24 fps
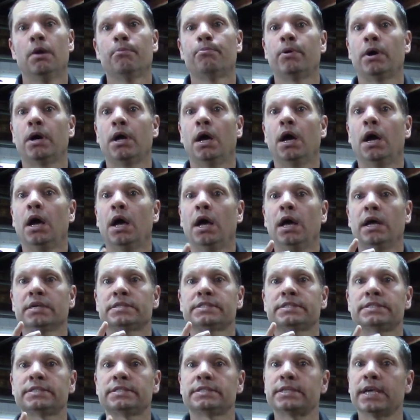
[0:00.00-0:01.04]
But a
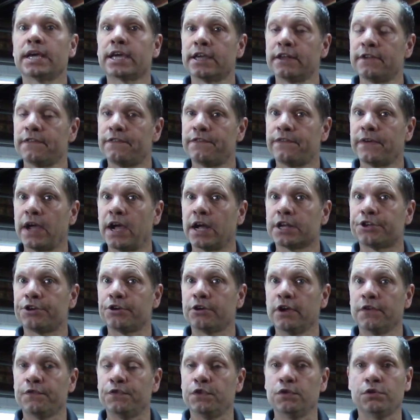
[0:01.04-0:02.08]
second
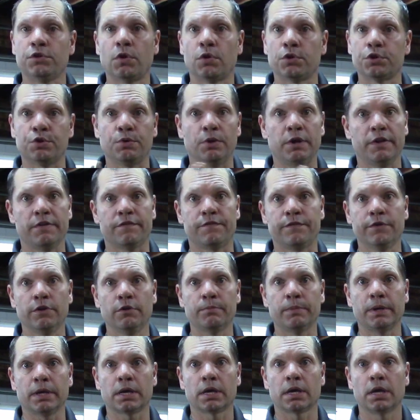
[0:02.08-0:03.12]
factor, if you don't do any
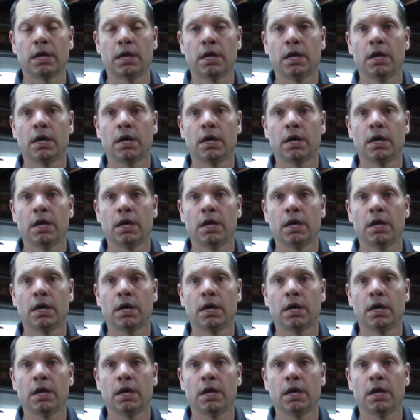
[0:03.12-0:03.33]
filming,